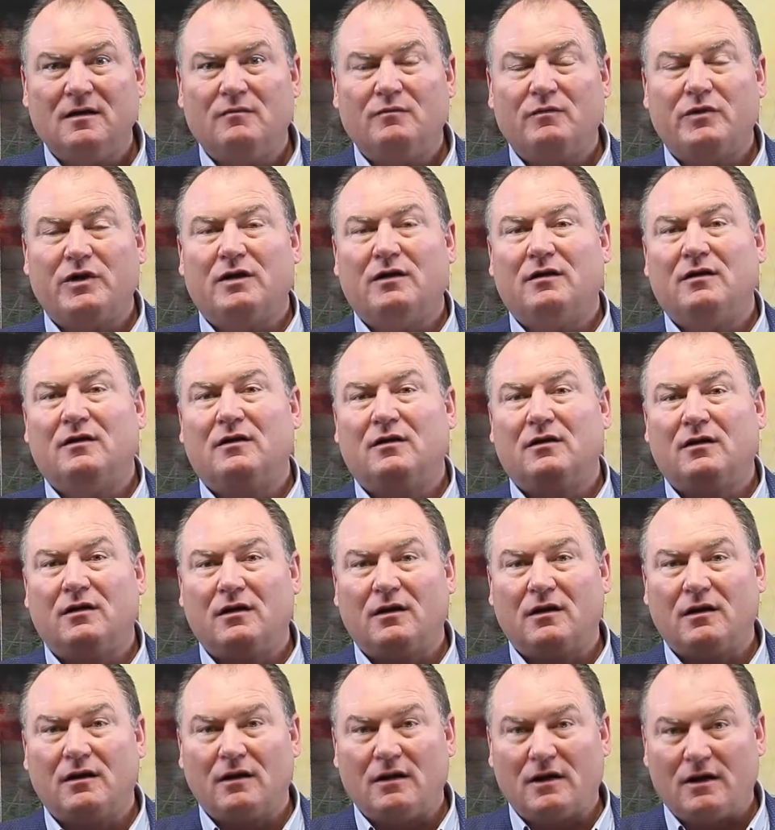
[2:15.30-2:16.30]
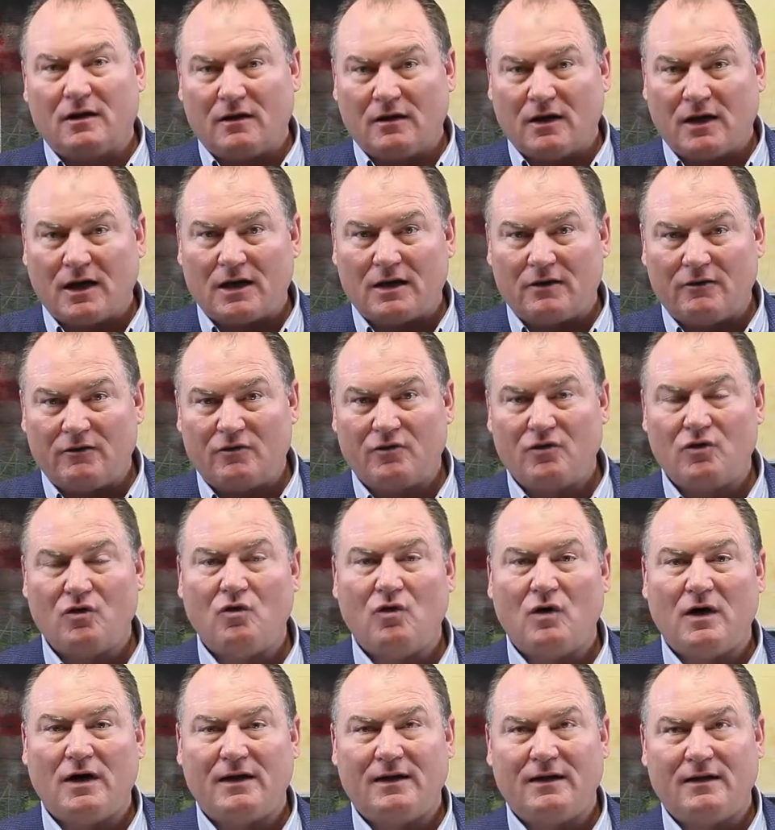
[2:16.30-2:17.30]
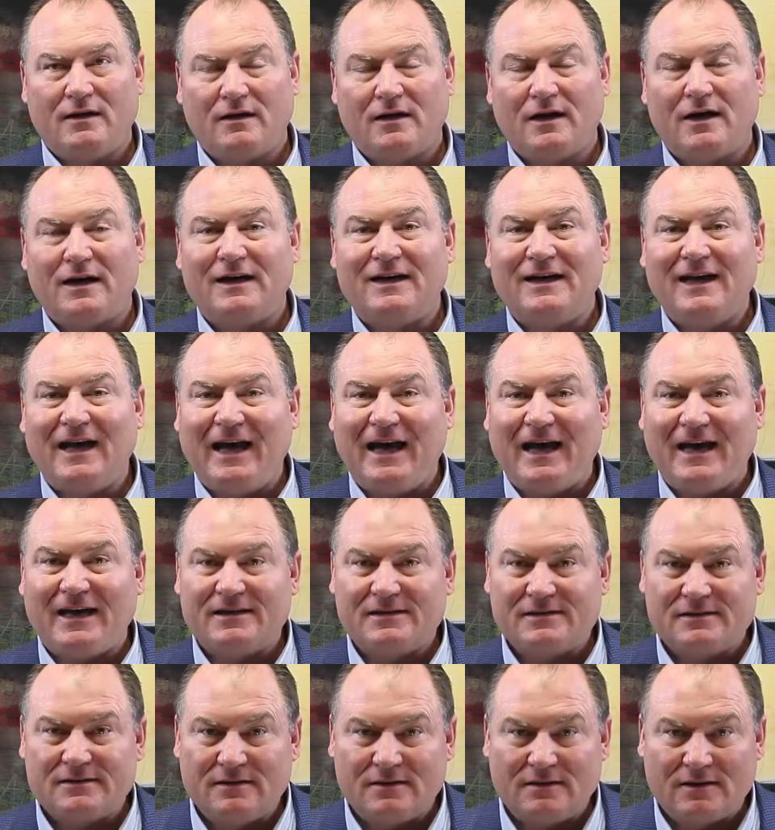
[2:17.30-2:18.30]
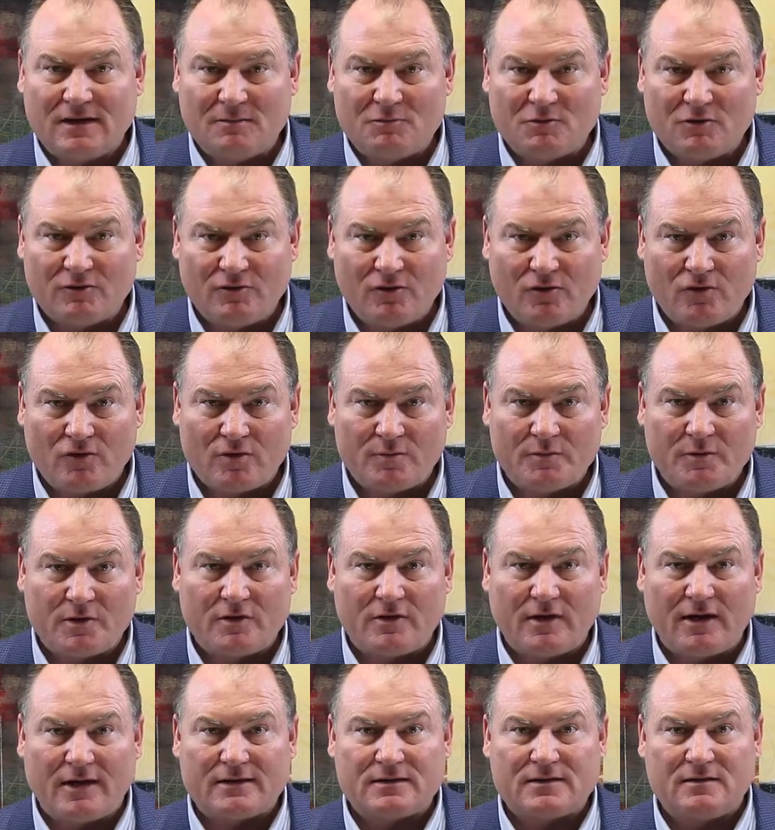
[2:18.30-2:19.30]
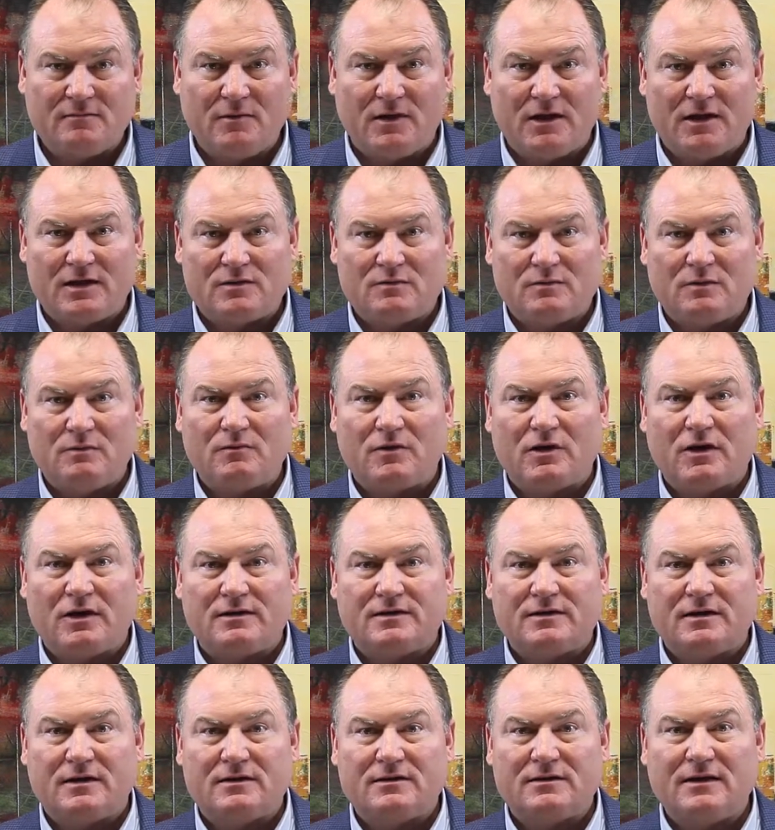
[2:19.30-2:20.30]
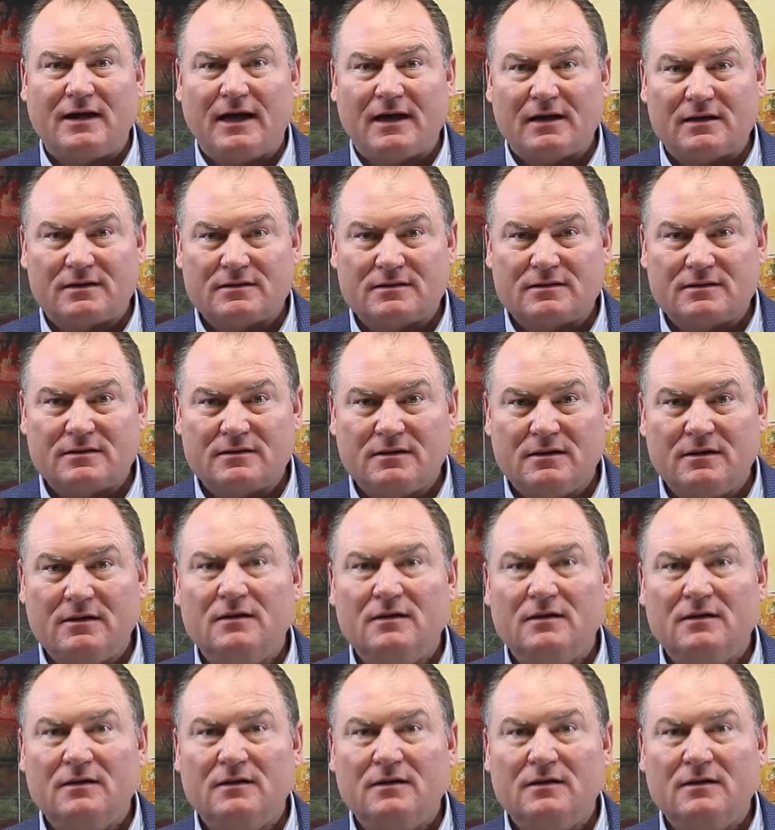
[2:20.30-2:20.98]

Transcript: but a lot of quantity, a lot of tasks that they perform that are asset management process tasks.